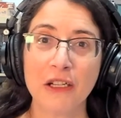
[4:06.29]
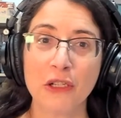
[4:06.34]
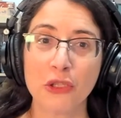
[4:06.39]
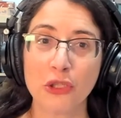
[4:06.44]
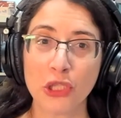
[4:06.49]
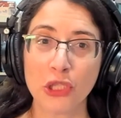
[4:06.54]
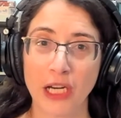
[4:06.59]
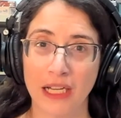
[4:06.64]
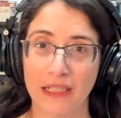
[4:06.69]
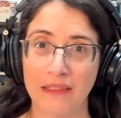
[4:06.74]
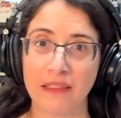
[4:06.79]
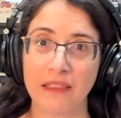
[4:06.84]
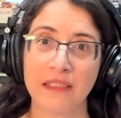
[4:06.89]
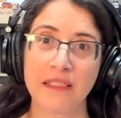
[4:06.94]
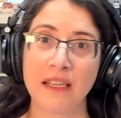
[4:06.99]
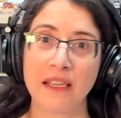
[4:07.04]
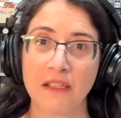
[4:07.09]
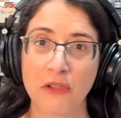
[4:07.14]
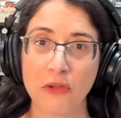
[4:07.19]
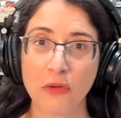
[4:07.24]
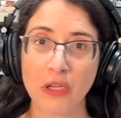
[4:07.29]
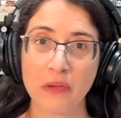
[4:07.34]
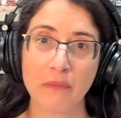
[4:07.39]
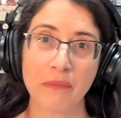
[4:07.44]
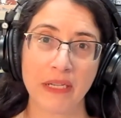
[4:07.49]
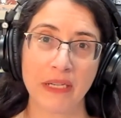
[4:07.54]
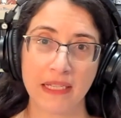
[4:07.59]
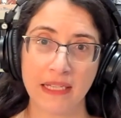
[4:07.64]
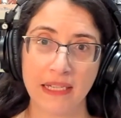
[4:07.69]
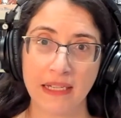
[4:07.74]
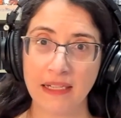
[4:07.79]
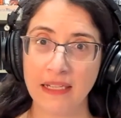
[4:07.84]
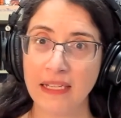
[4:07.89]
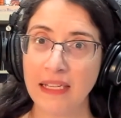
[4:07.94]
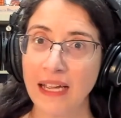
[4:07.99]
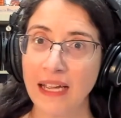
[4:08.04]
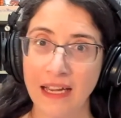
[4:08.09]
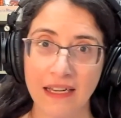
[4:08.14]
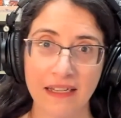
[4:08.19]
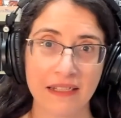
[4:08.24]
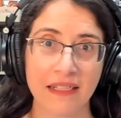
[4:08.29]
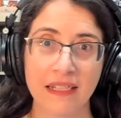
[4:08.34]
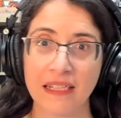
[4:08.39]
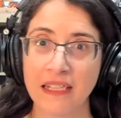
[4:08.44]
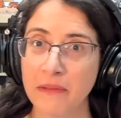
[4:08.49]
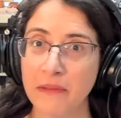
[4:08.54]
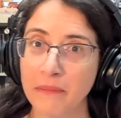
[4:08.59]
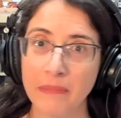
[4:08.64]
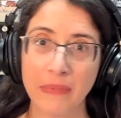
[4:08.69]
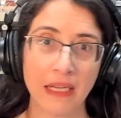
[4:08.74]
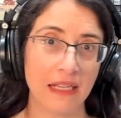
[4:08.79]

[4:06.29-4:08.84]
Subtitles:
chat that you can basically ask him